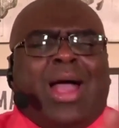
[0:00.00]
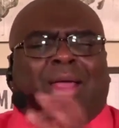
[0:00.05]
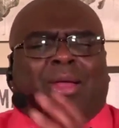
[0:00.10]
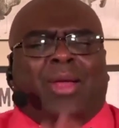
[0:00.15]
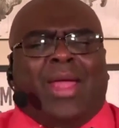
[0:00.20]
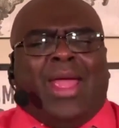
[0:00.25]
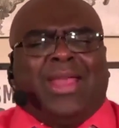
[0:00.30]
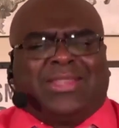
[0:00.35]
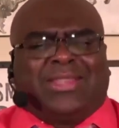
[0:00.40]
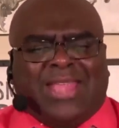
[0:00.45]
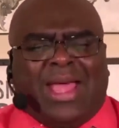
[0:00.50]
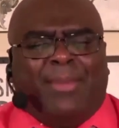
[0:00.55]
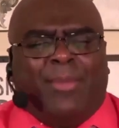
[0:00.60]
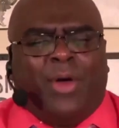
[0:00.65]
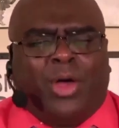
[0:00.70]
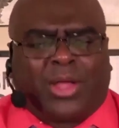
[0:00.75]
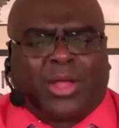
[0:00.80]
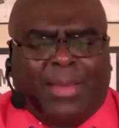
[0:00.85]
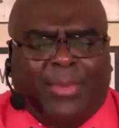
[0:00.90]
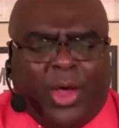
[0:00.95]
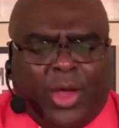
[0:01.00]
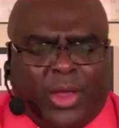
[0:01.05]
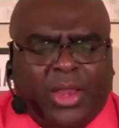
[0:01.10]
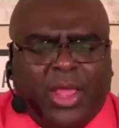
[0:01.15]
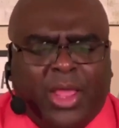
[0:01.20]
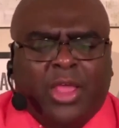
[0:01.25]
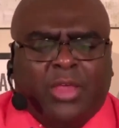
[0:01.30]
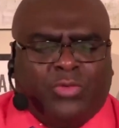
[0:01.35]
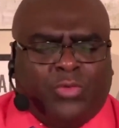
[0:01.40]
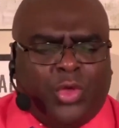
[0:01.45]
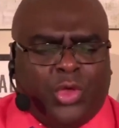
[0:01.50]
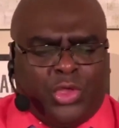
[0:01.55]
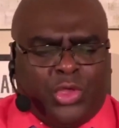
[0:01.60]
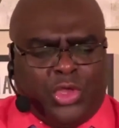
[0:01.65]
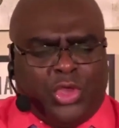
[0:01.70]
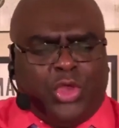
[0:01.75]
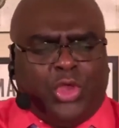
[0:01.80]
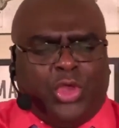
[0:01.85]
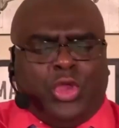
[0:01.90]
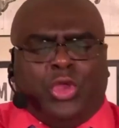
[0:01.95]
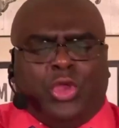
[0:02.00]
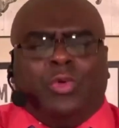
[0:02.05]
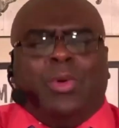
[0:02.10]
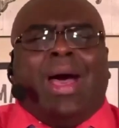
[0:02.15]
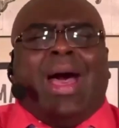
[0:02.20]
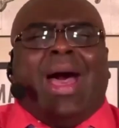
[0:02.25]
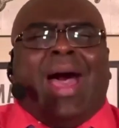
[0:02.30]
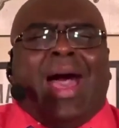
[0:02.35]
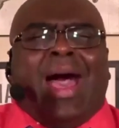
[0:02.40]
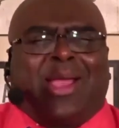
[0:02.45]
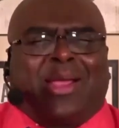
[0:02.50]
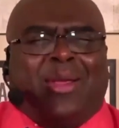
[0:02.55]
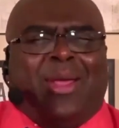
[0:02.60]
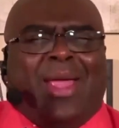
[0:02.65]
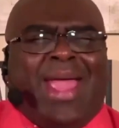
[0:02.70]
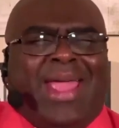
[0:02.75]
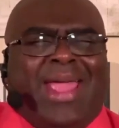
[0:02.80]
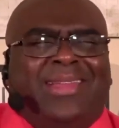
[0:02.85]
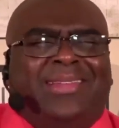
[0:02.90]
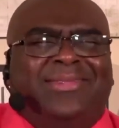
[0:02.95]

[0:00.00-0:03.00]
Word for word: great. Come on, come on. For you are great.